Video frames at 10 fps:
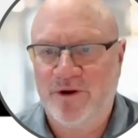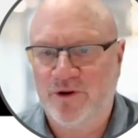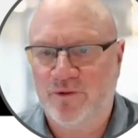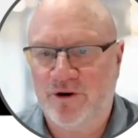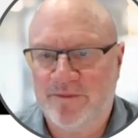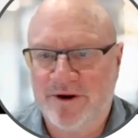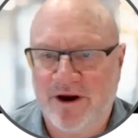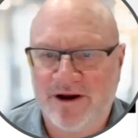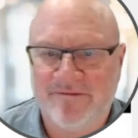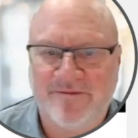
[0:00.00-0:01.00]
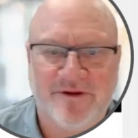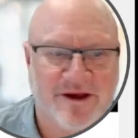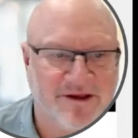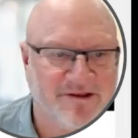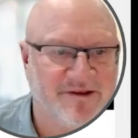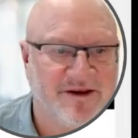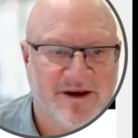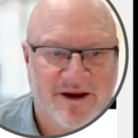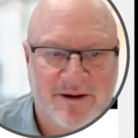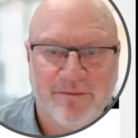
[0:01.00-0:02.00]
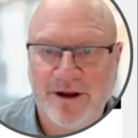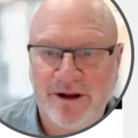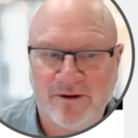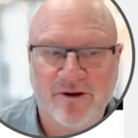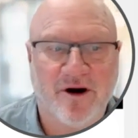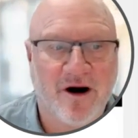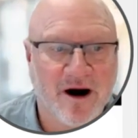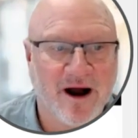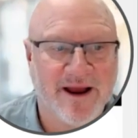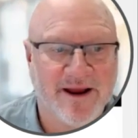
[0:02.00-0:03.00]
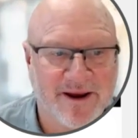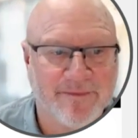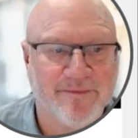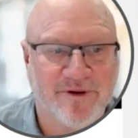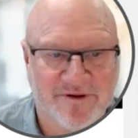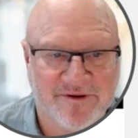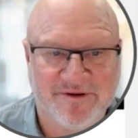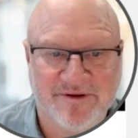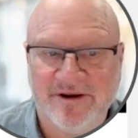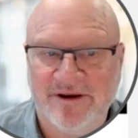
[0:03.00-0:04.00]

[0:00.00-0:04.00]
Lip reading: you want to be going for these middle to higher numbers.